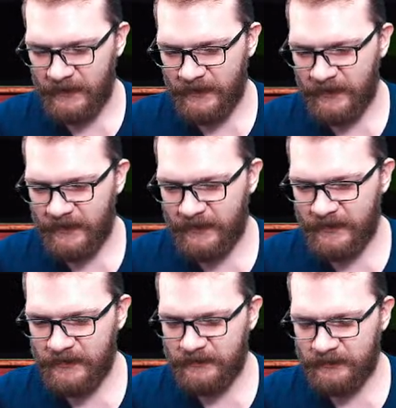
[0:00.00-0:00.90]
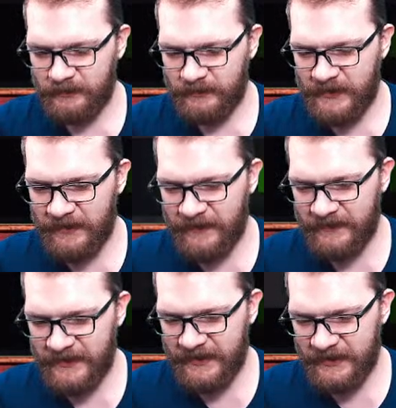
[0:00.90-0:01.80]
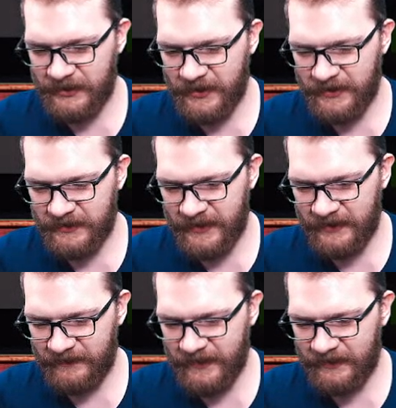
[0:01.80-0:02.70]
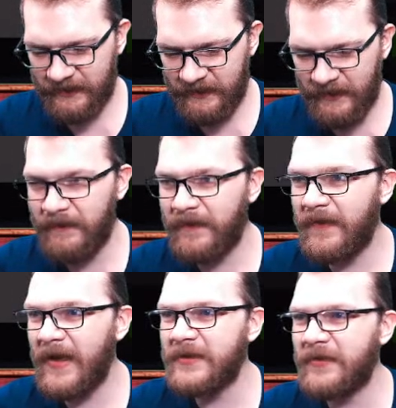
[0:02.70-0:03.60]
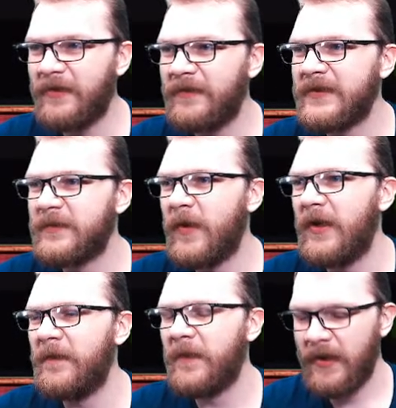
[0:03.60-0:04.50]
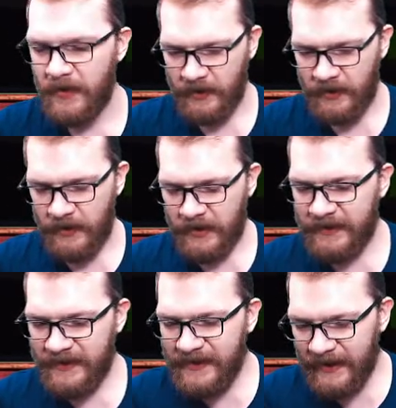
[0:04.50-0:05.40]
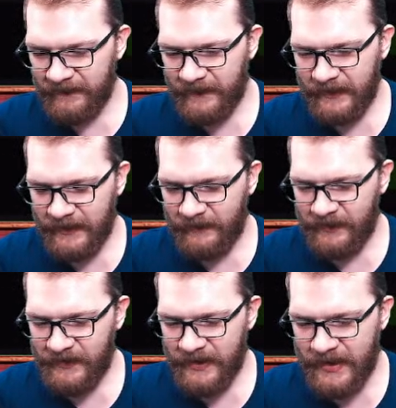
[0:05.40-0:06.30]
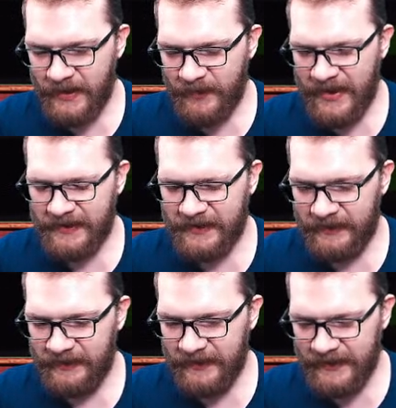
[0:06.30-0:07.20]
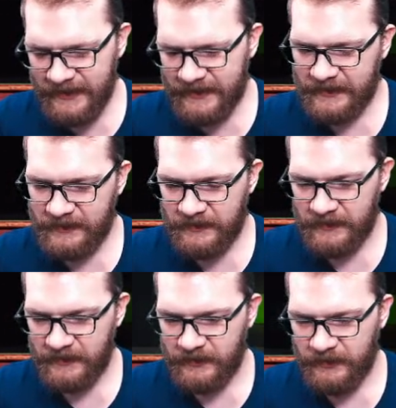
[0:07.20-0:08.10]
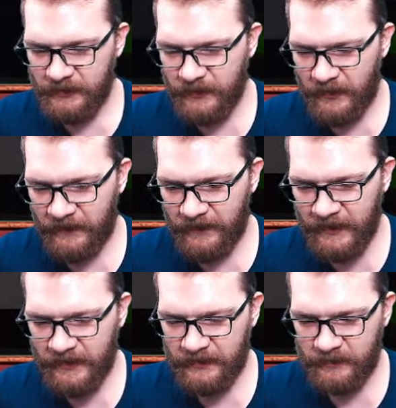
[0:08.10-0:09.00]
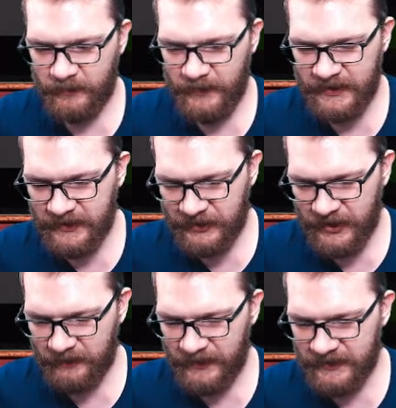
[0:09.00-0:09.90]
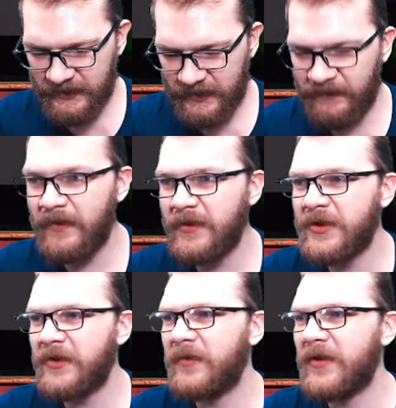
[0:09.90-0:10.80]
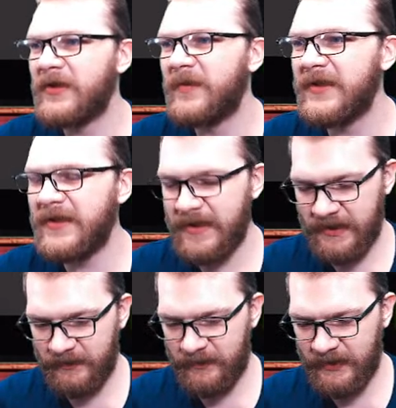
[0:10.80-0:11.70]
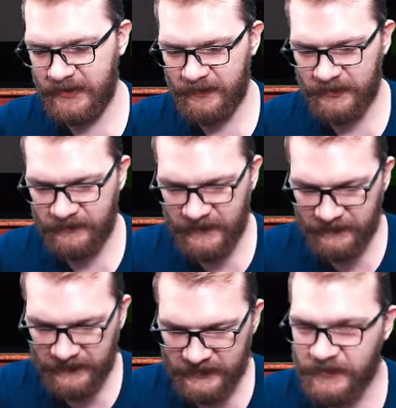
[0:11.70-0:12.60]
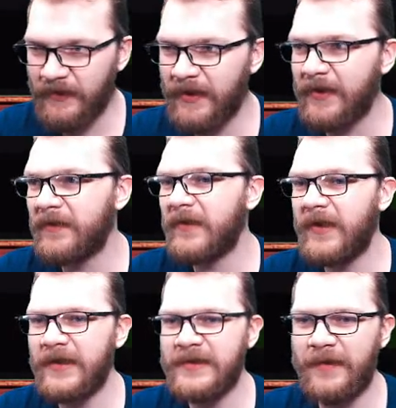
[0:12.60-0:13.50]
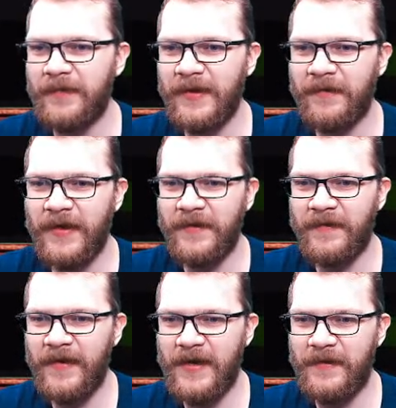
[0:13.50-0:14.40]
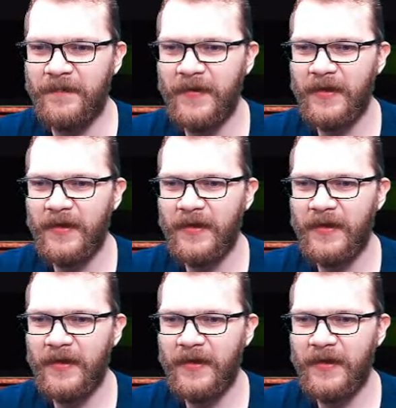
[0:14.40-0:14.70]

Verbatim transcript: uh, tier 5 CC shots to kind of round, round that off as well. I definitely will rank up at least two or three Mystic Champions in near future because my team needs a bit of defense, so we're gonna get something right there.